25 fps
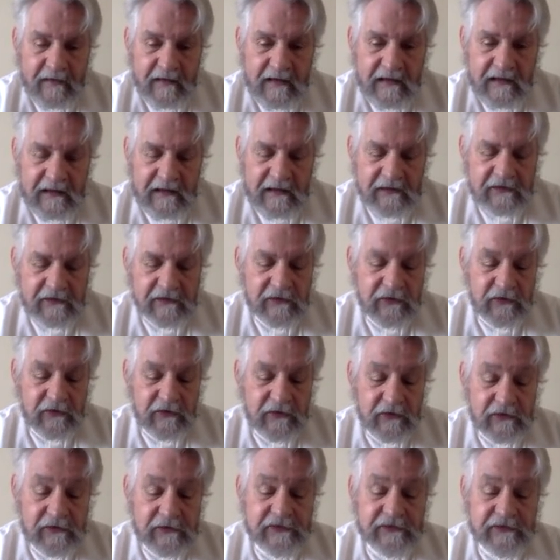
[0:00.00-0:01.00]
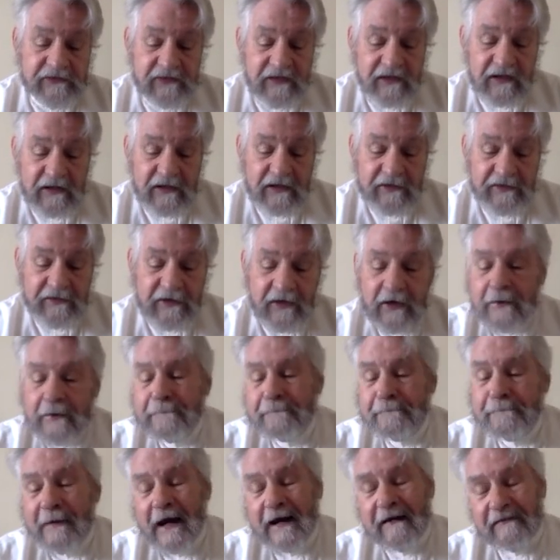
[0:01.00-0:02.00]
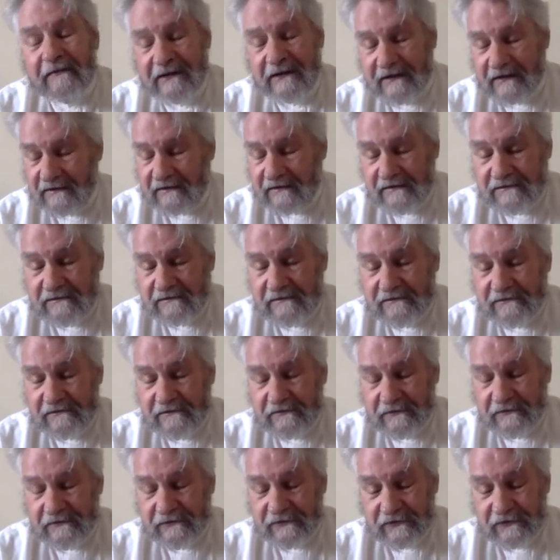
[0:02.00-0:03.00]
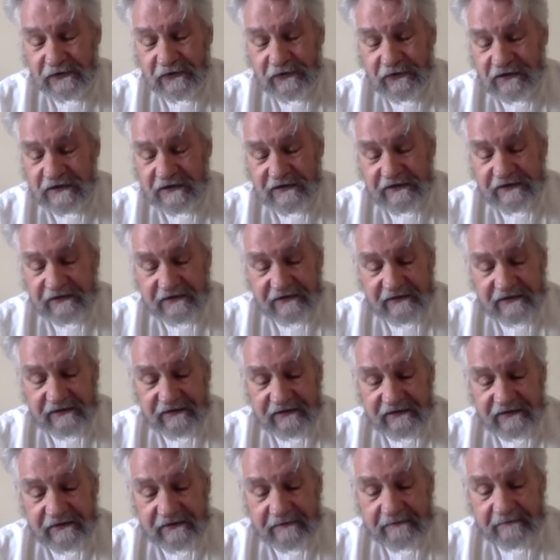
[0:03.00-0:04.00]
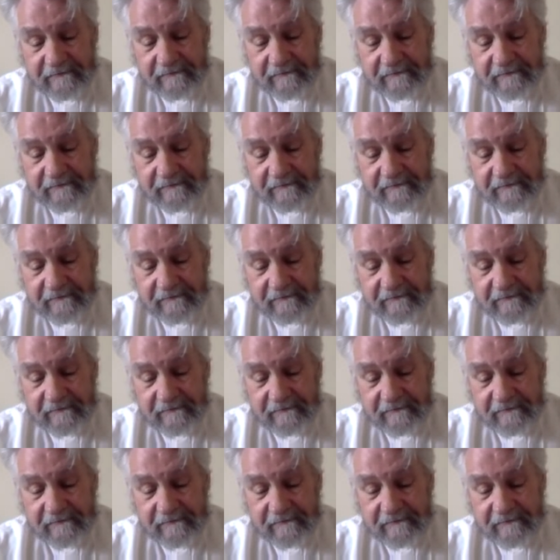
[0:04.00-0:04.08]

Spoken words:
And the doors are no barrier to Jesus.